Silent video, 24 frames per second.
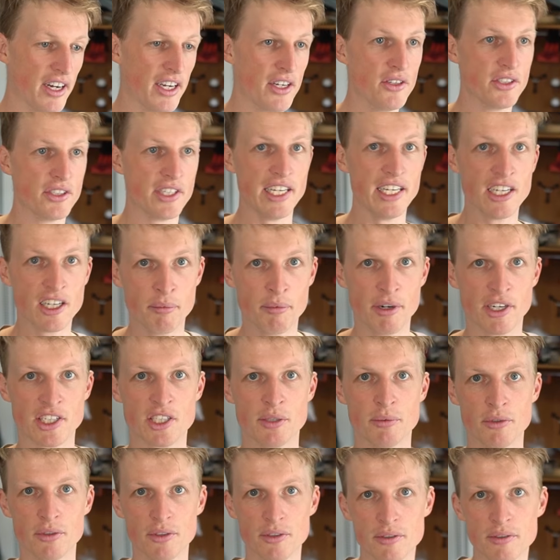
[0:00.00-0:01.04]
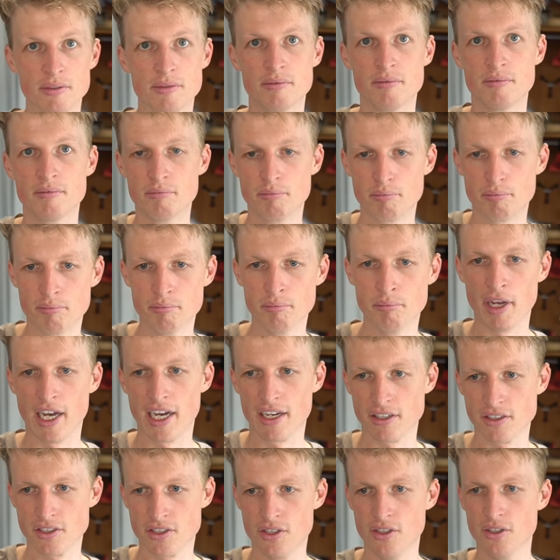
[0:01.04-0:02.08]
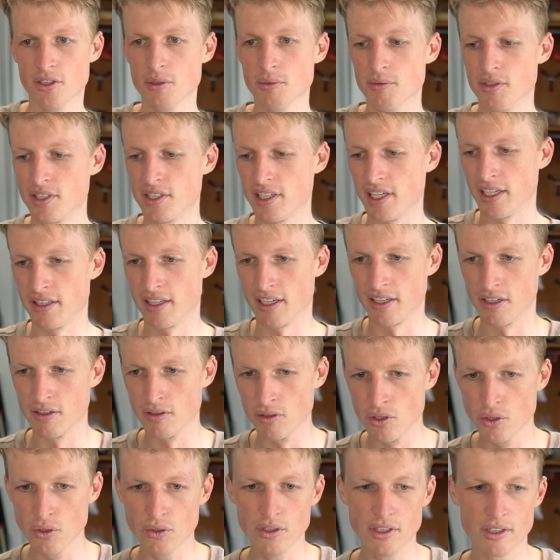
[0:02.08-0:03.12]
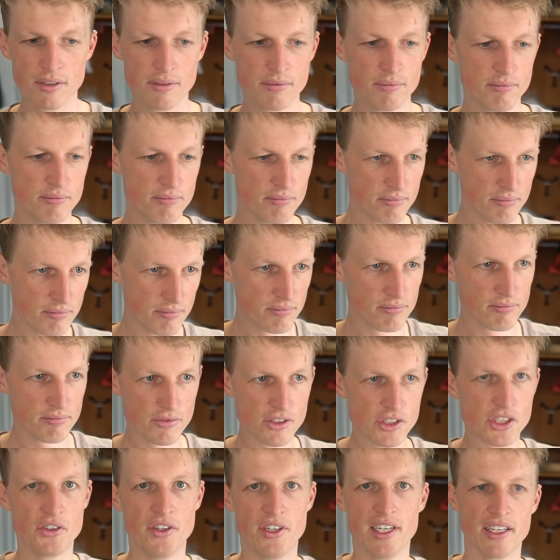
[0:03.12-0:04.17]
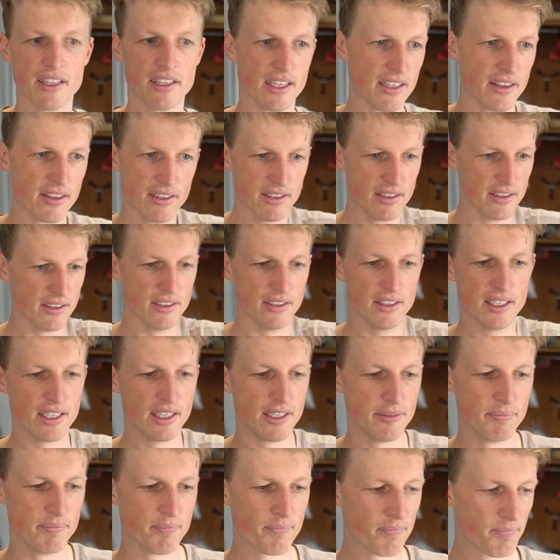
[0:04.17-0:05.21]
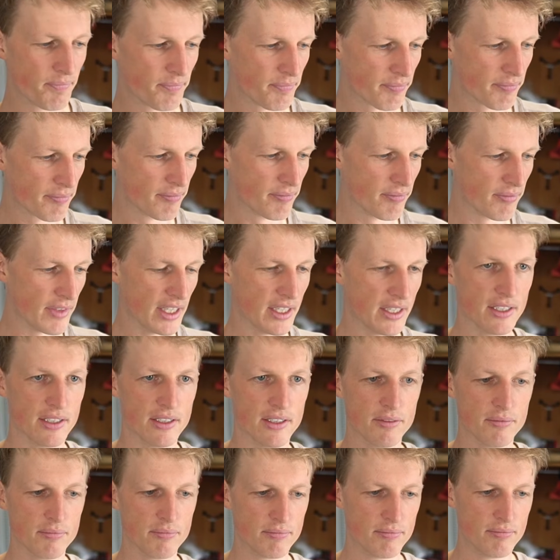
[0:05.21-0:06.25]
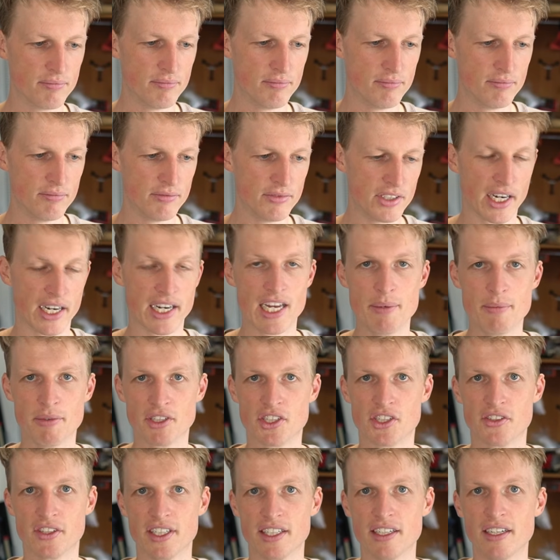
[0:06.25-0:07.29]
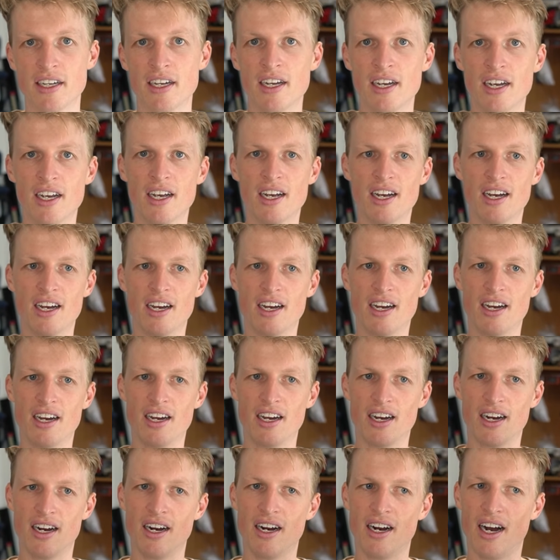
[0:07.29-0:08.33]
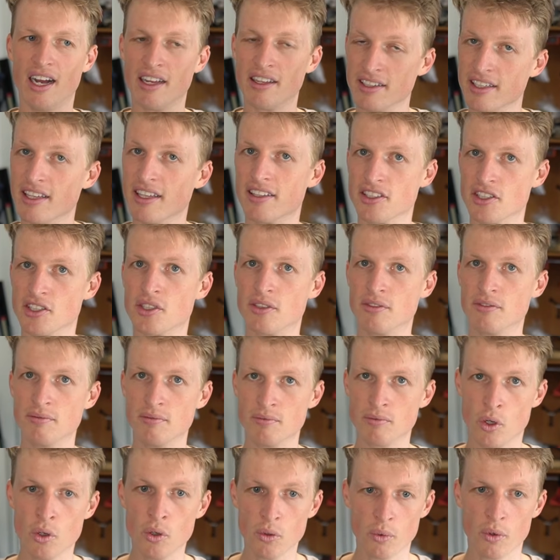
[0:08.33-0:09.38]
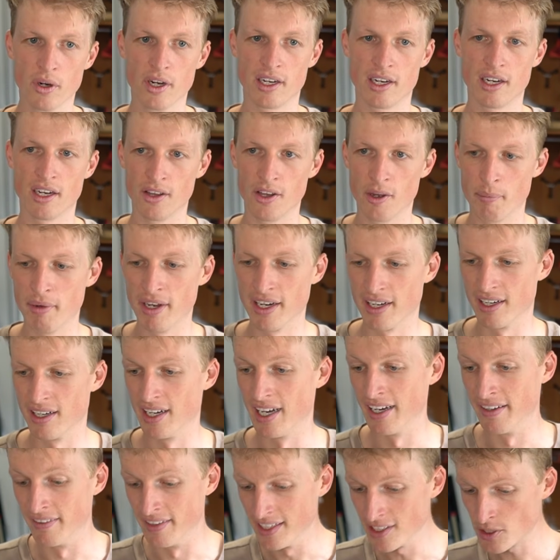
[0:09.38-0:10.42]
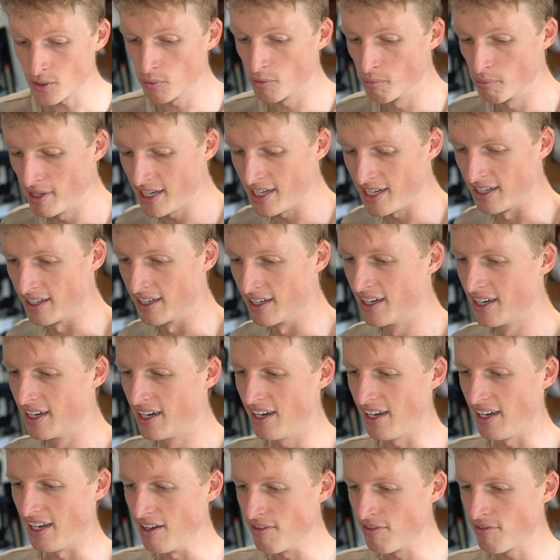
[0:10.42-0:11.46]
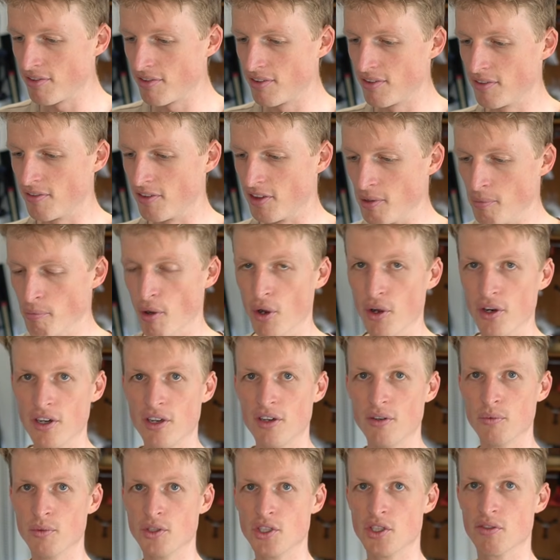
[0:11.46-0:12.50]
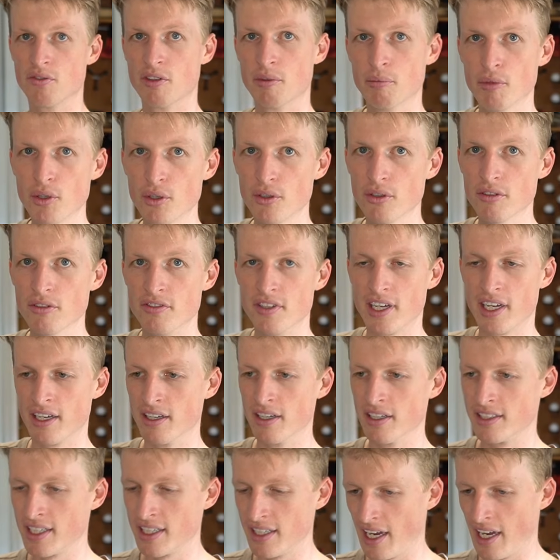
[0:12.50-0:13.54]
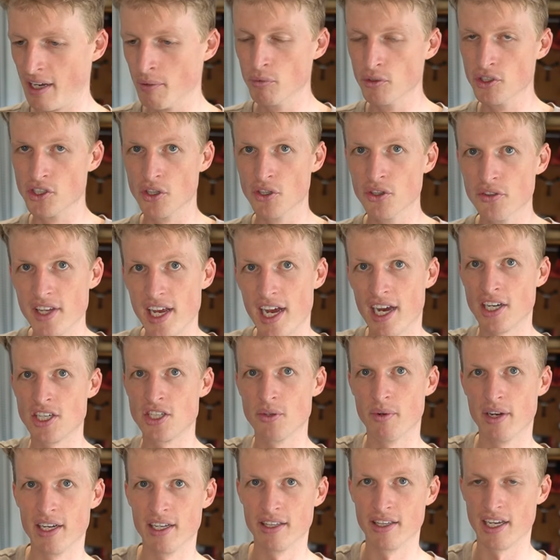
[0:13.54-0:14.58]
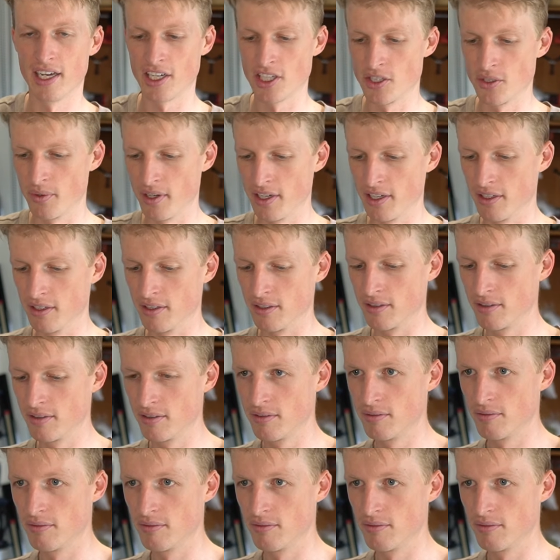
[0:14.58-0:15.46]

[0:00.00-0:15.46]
if I used incompressible Bowden tubes and like good string, like the Dyneema string, I think that this could work a lot better. And this would mean if the motor was removed and was only actuating the actuator